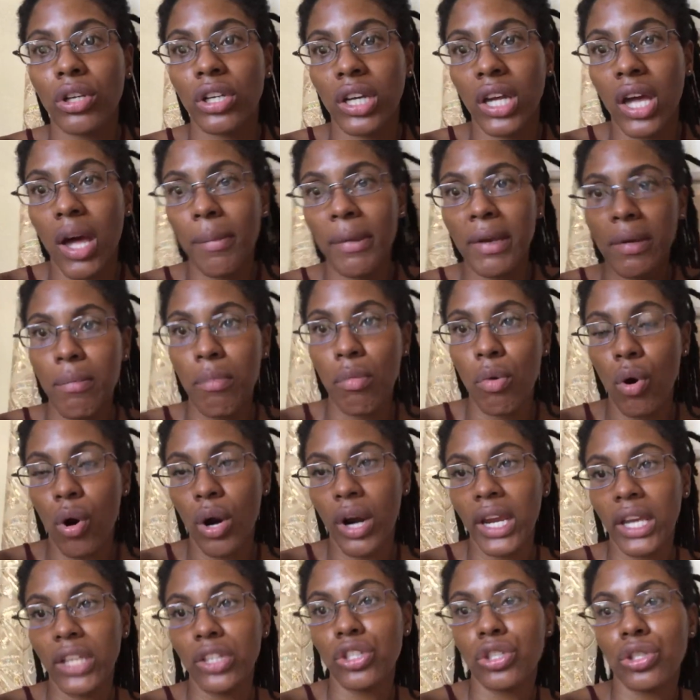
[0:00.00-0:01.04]
coming more
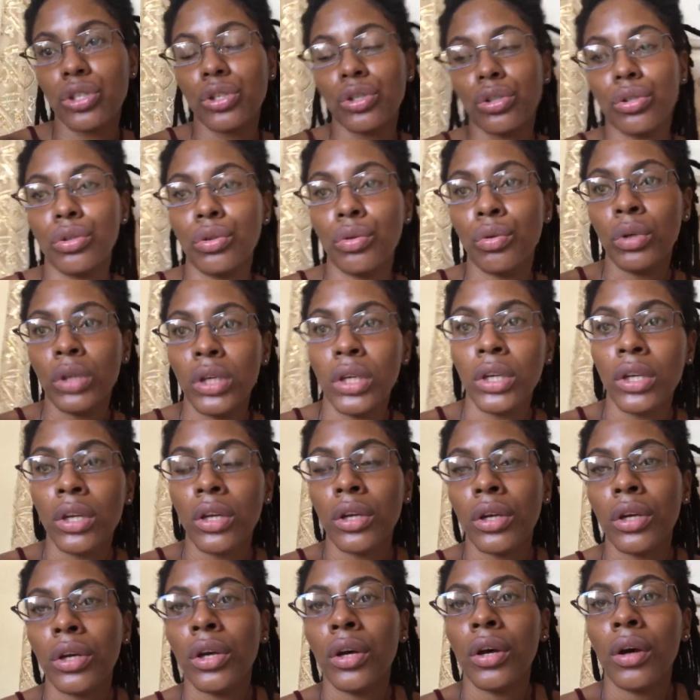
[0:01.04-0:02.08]
into
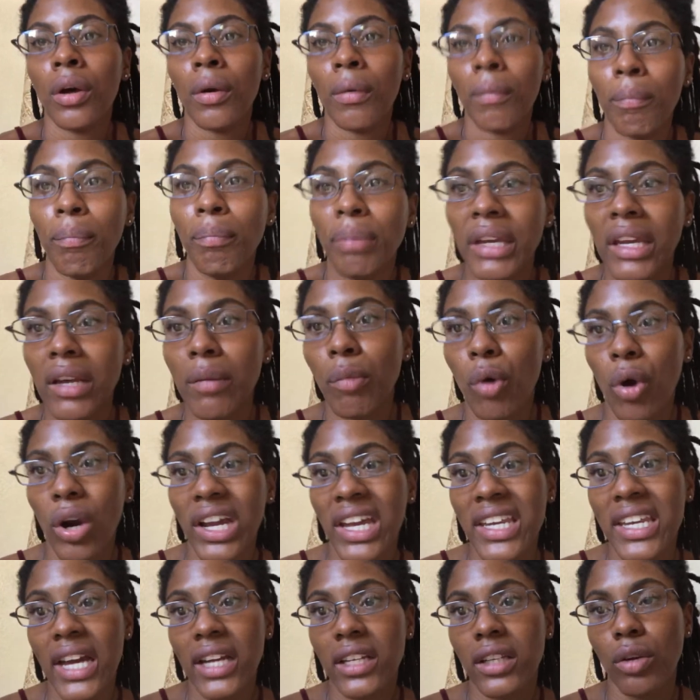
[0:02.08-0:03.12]
being more
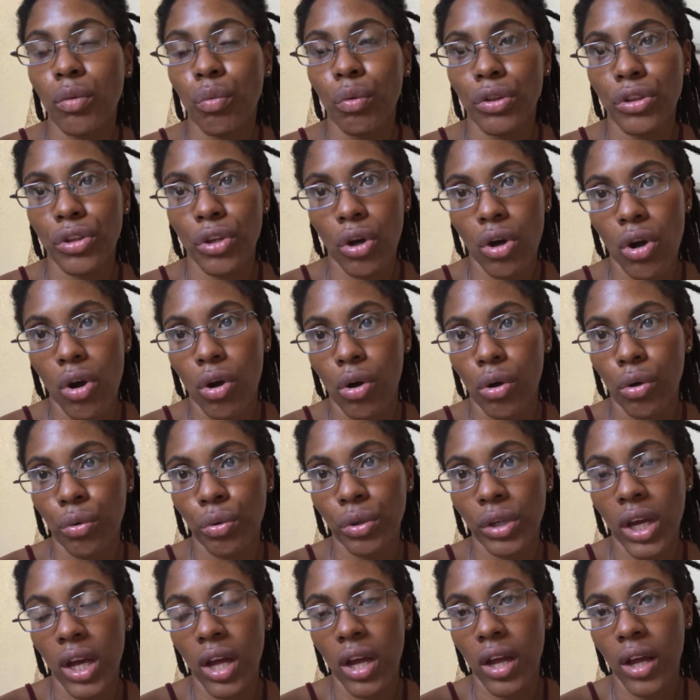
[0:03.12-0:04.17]
connected with your
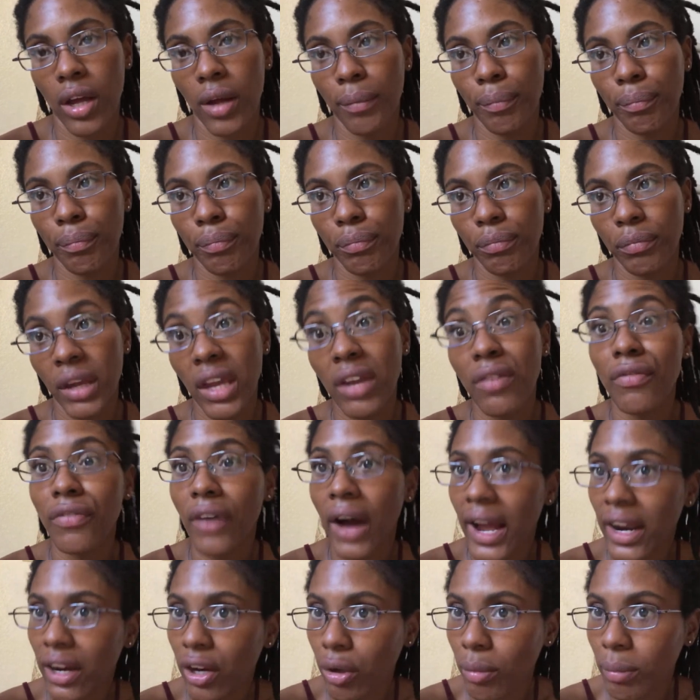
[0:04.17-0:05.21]
own
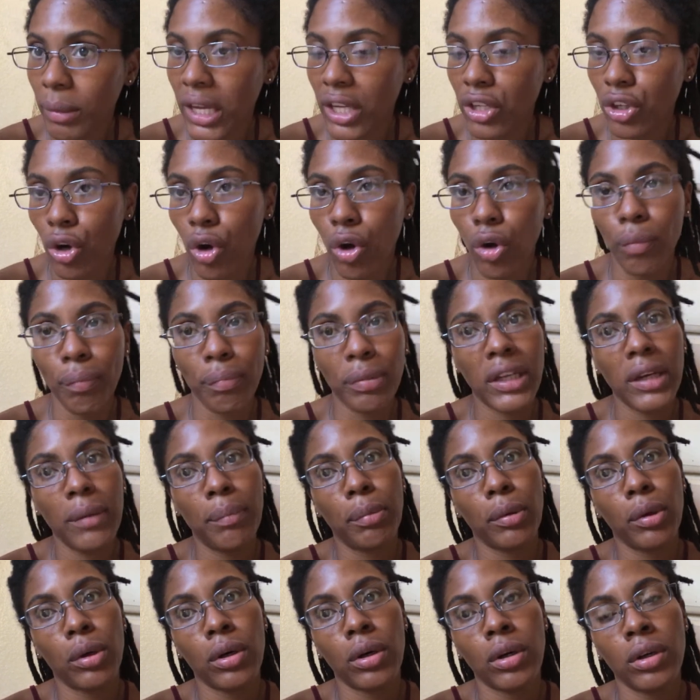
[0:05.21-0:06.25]
environment, your own
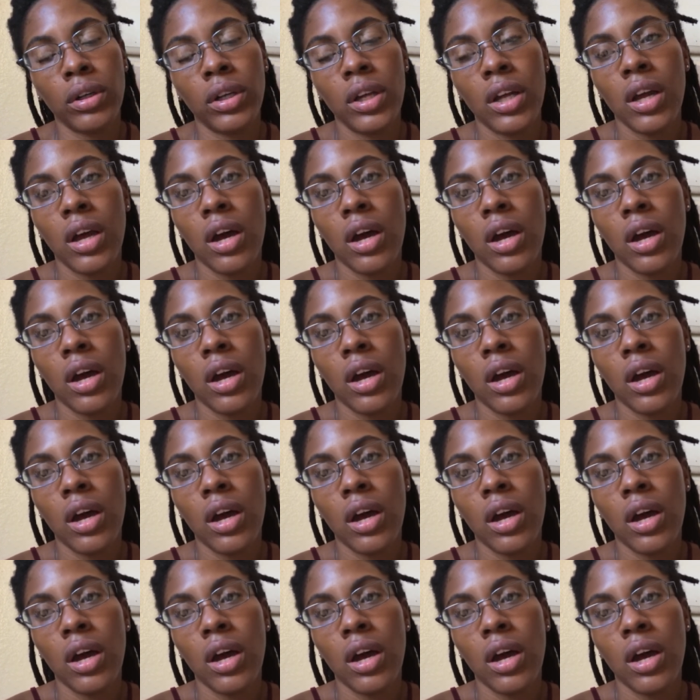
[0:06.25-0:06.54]
people,